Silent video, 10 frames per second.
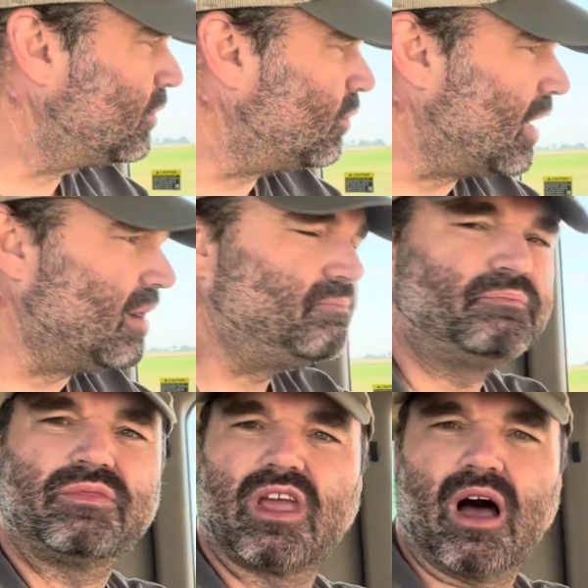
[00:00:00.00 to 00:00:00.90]
Well,
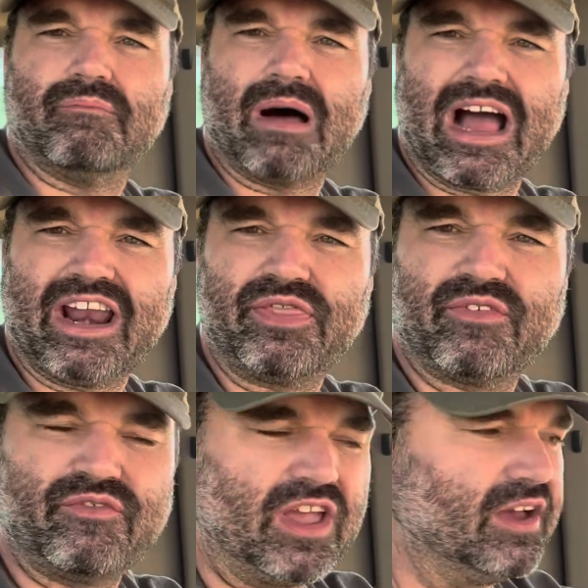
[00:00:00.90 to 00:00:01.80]
combine at
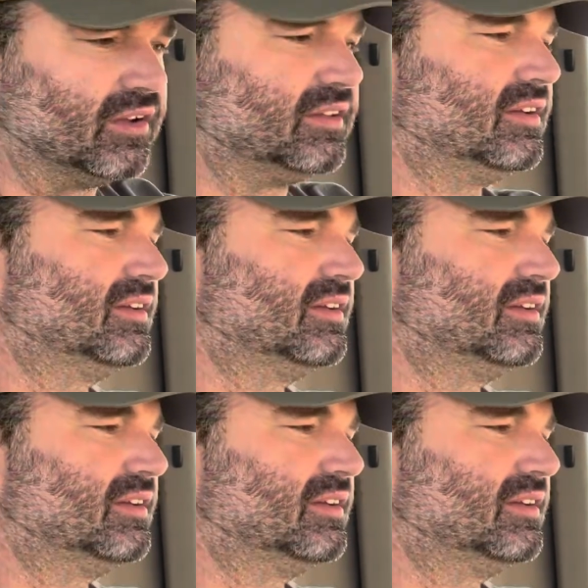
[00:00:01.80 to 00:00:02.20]
the field.